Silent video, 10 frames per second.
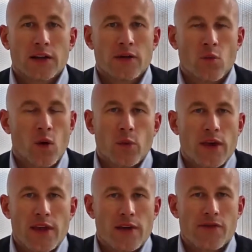the one way
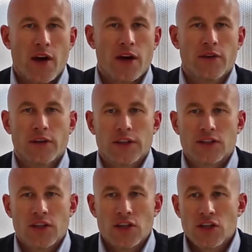that I've thought of, at
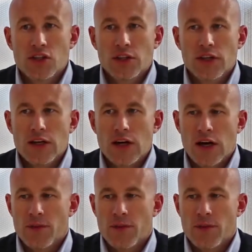least initially.